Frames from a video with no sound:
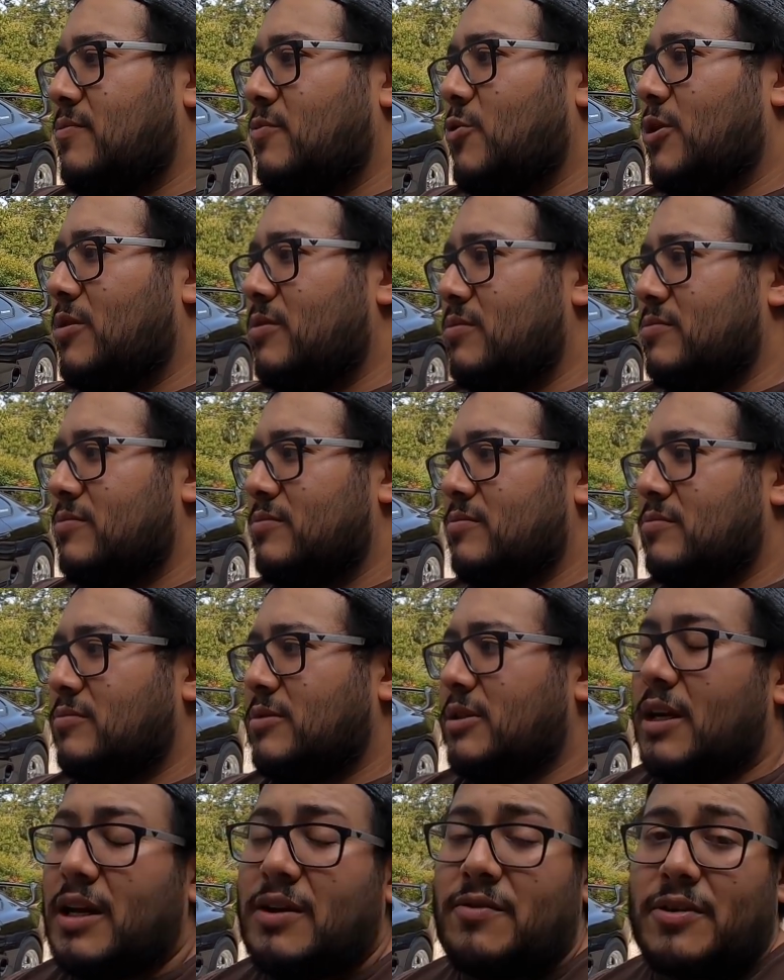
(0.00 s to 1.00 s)
well,
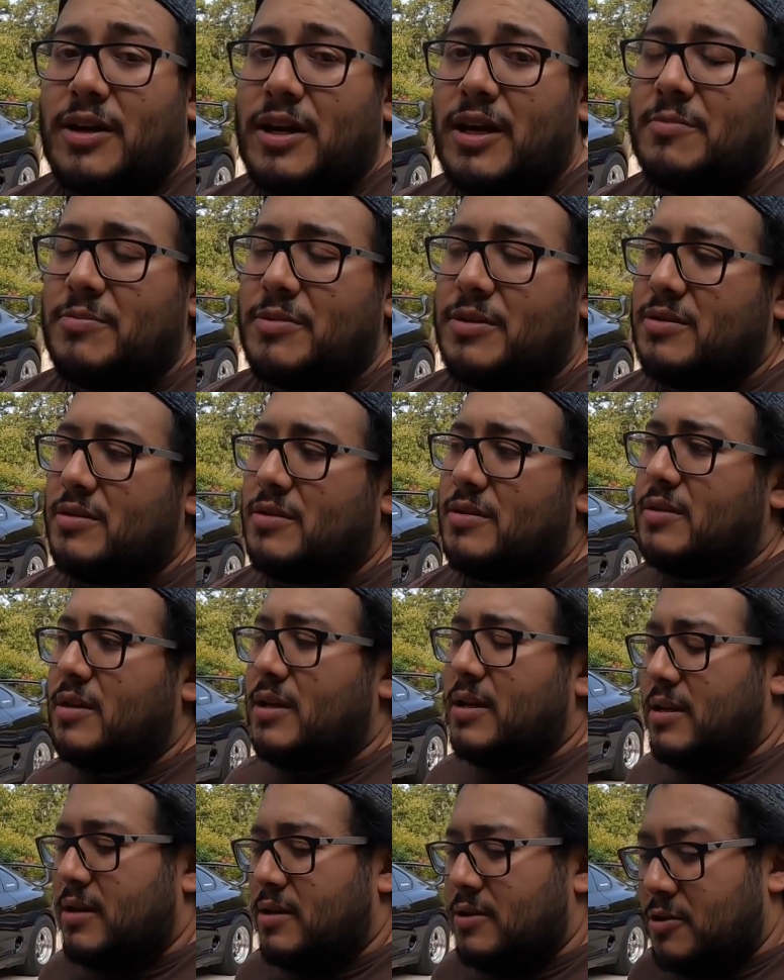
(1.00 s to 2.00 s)
that never happened.
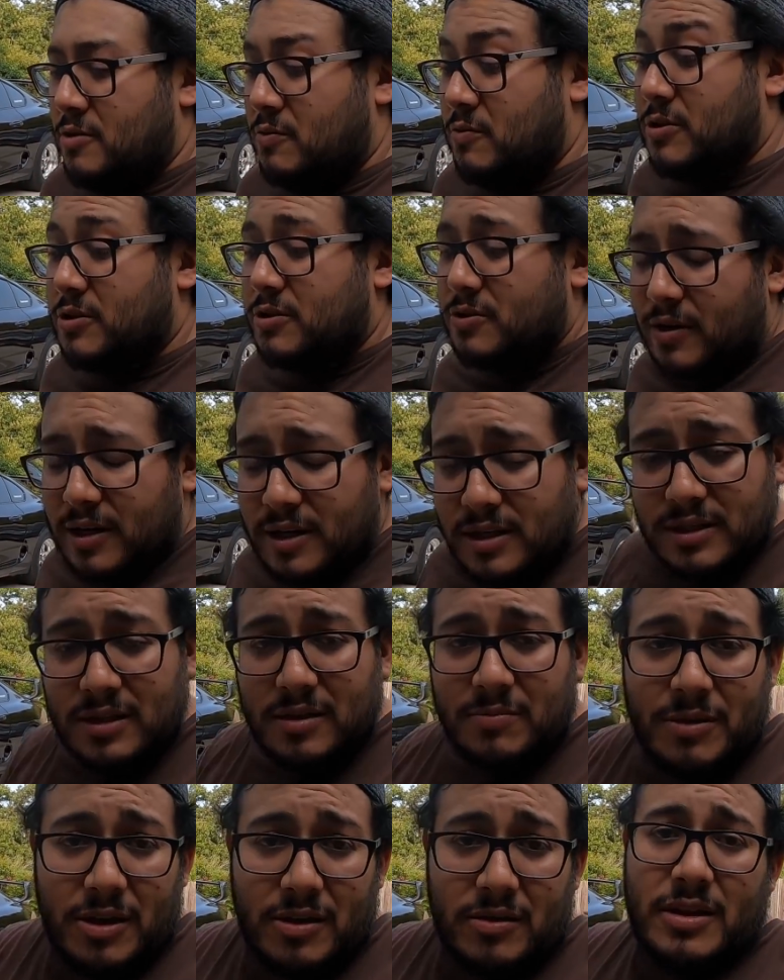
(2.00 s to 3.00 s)
And you know what's crazy
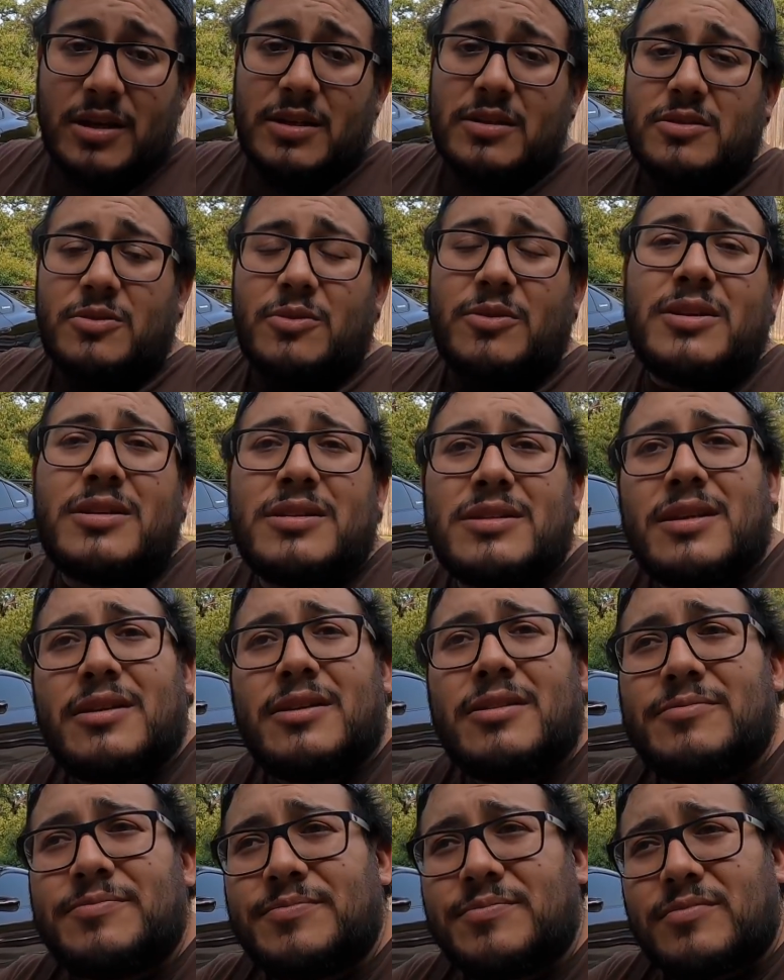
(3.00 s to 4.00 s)
about that story is
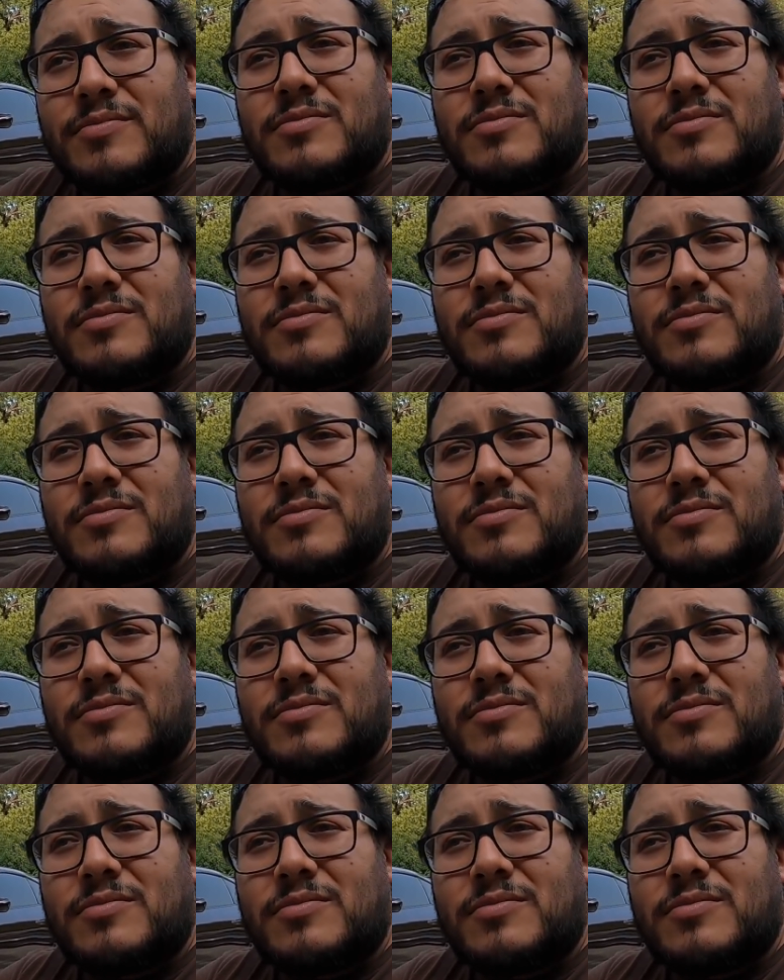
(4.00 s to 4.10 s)
that